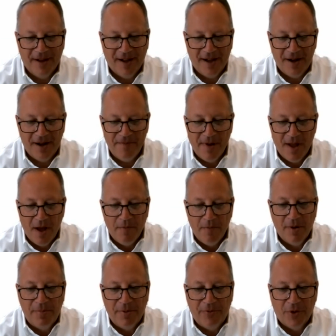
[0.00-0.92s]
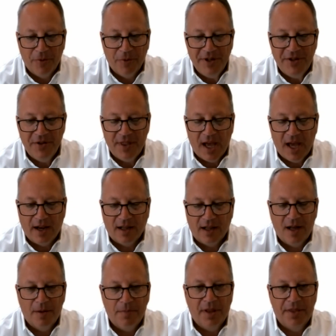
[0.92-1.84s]
But before we do
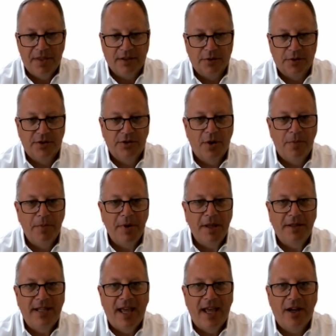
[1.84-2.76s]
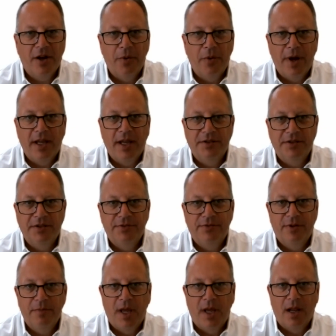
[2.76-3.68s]
that, a couple of things. There are so many
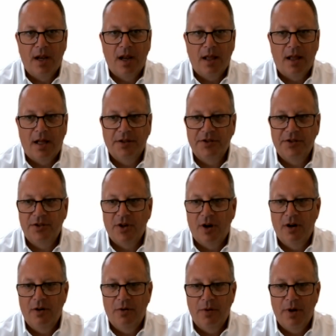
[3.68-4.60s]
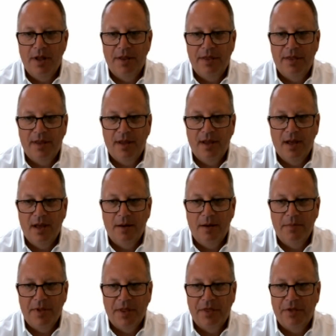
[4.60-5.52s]
takeaways for me, and I'll start with
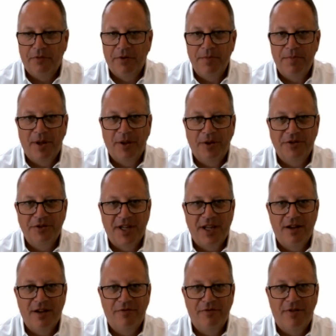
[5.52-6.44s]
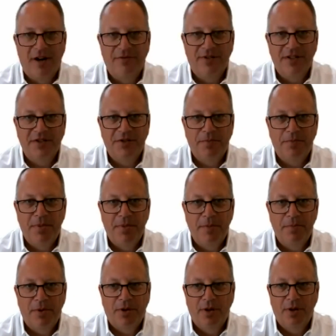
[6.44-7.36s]
the three pillars that you had referenced:
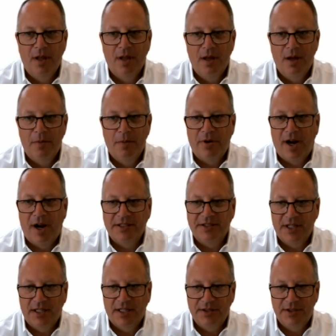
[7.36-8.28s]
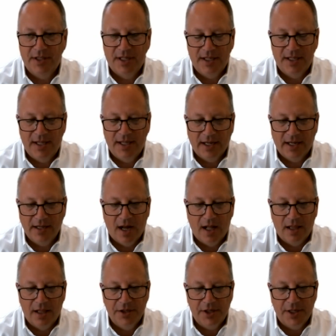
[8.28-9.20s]
people, process, and
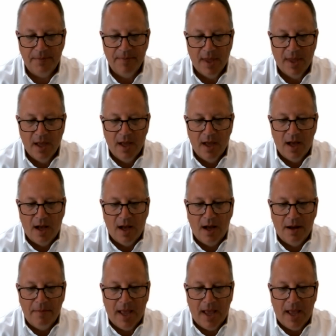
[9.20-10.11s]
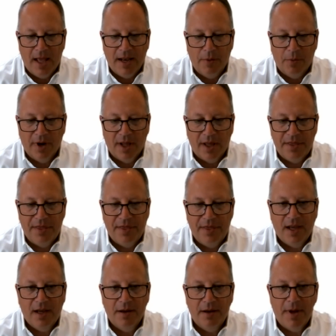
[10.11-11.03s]
technology. And when I
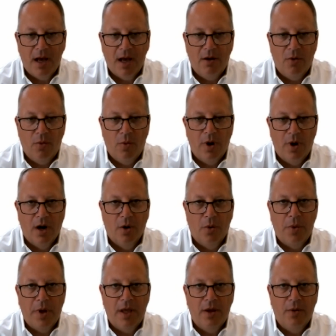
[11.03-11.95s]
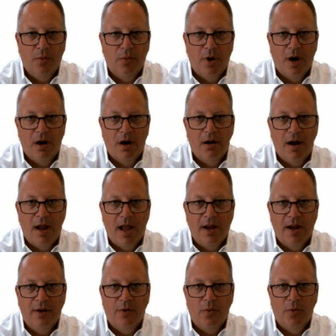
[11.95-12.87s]
think about where we were
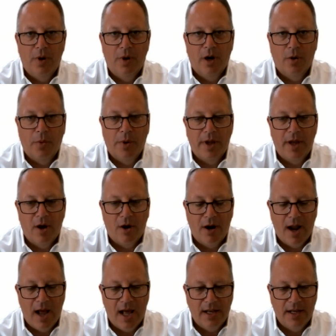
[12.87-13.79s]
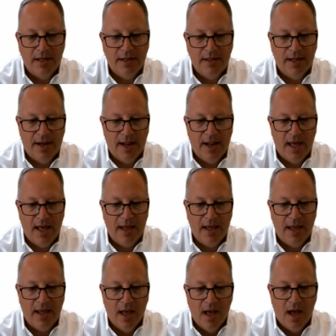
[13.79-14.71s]
and where we are at
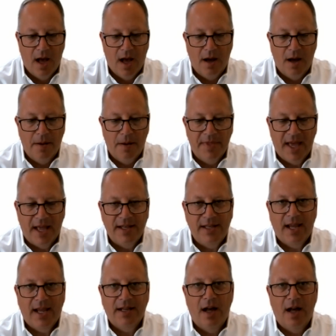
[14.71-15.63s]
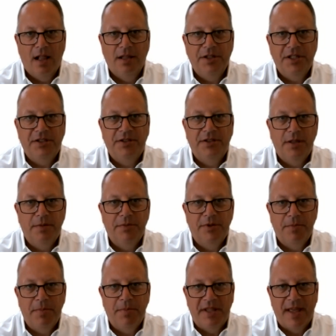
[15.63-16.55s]
today, that technology
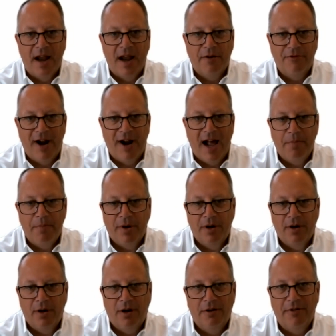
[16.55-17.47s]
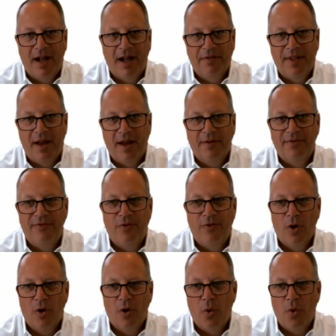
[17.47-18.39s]
seems to be that wrapper around that
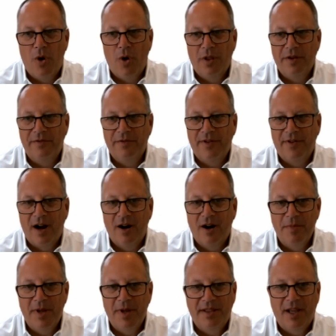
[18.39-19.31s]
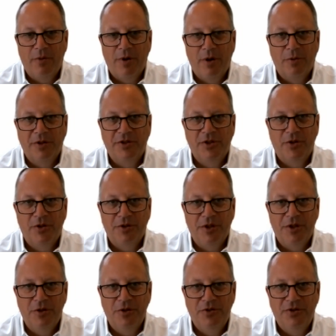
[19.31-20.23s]
four-wall environment that we were so
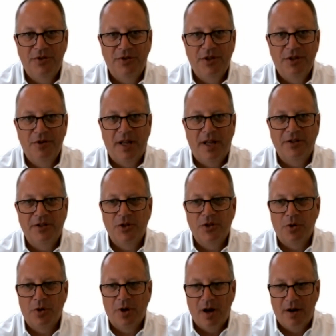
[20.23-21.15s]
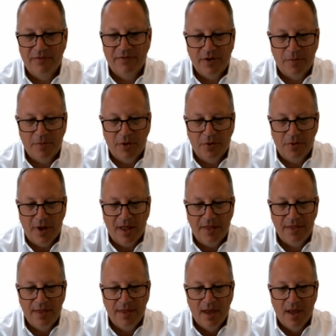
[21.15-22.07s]
used to and so comfortable
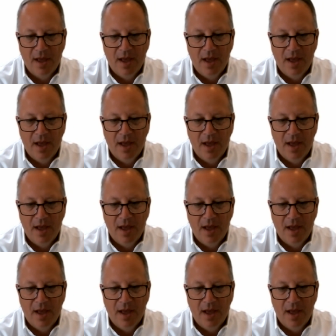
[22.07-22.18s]
with.